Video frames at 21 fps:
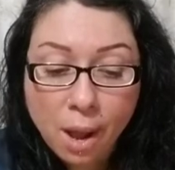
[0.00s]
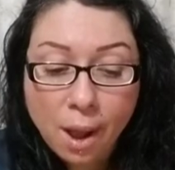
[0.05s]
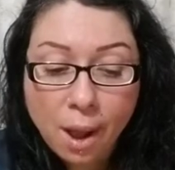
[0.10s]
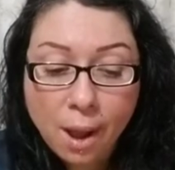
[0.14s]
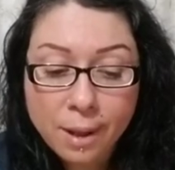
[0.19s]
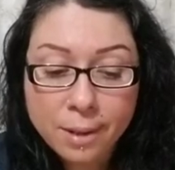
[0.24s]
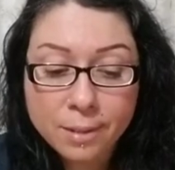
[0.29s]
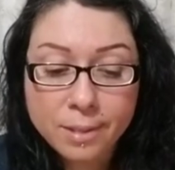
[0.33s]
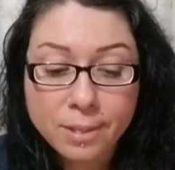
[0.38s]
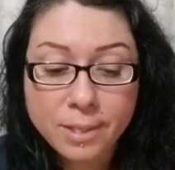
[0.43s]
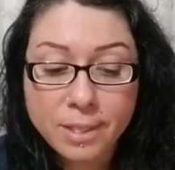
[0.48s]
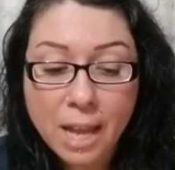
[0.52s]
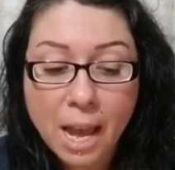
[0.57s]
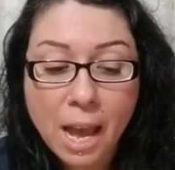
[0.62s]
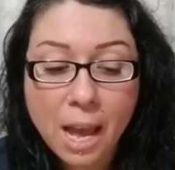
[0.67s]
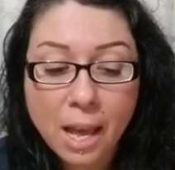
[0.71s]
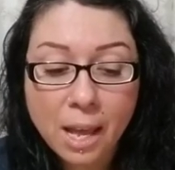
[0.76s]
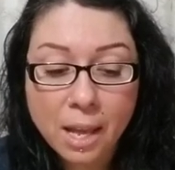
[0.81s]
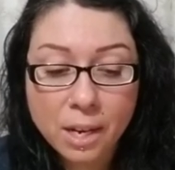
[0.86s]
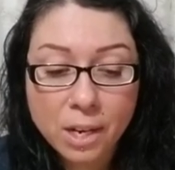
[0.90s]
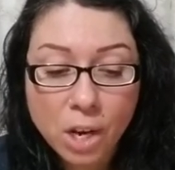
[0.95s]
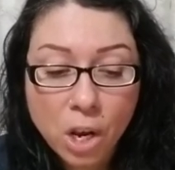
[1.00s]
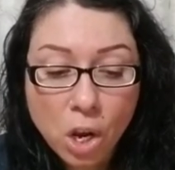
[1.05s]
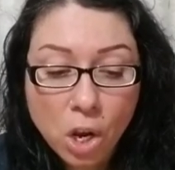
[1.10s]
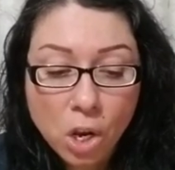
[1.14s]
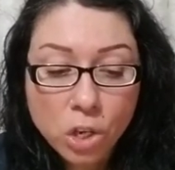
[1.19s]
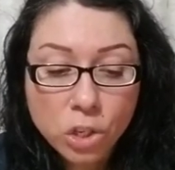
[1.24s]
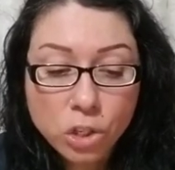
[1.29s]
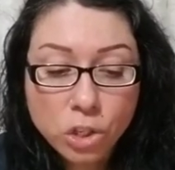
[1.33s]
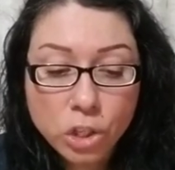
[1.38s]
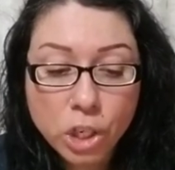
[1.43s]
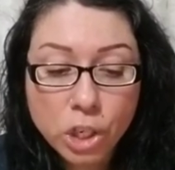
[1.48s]
Instead,
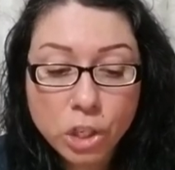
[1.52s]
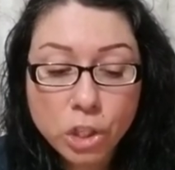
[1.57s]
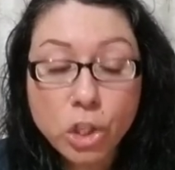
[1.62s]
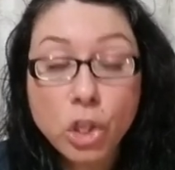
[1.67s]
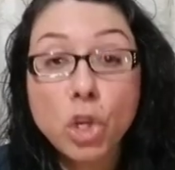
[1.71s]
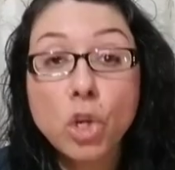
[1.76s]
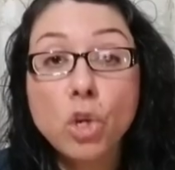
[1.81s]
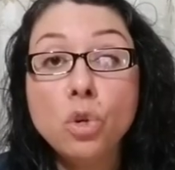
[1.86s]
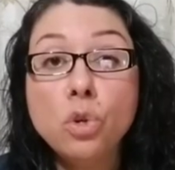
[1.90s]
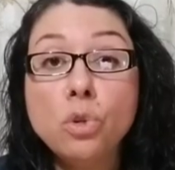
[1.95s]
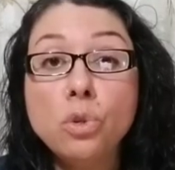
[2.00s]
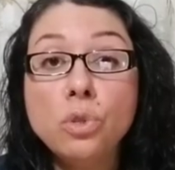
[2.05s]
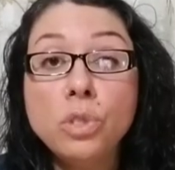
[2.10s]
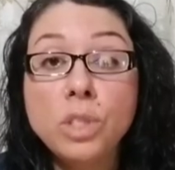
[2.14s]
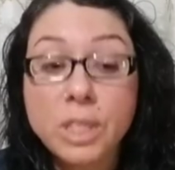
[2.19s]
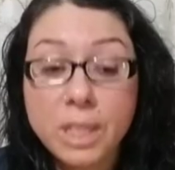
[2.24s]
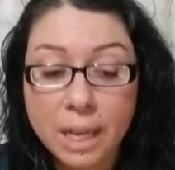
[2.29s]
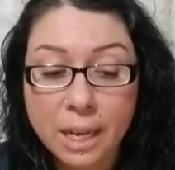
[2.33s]
she used